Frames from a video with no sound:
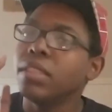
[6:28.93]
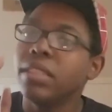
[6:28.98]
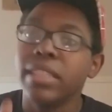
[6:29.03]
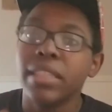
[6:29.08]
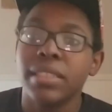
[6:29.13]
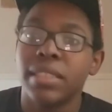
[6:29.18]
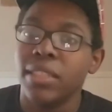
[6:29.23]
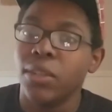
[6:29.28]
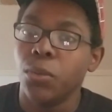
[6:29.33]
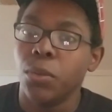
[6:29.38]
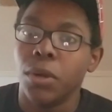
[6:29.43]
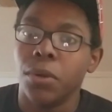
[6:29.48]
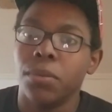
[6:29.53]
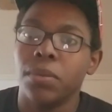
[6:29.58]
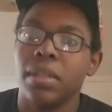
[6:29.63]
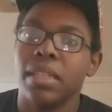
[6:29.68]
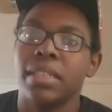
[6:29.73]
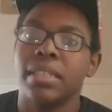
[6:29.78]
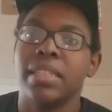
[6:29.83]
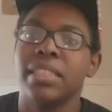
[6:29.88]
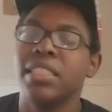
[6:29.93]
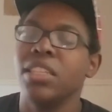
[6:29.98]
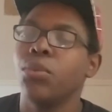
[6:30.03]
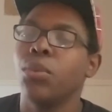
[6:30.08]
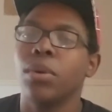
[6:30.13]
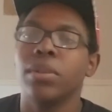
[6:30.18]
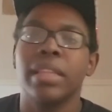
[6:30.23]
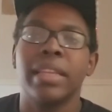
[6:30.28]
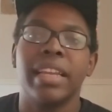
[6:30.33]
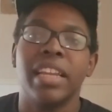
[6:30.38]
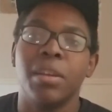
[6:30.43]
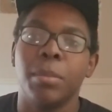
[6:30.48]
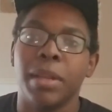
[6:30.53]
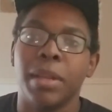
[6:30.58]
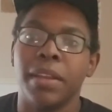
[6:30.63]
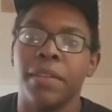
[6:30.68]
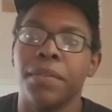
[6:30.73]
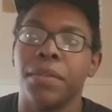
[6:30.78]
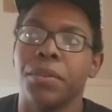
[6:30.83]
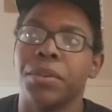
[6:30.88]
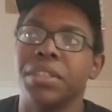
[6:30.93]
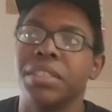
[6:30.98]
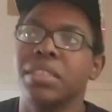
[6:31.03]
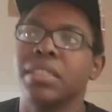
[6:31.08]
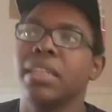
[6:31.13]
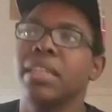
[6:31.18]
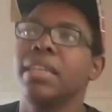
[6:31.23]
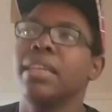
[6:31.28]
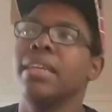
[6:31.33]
Disney won't. Disney won't let anybody flourish.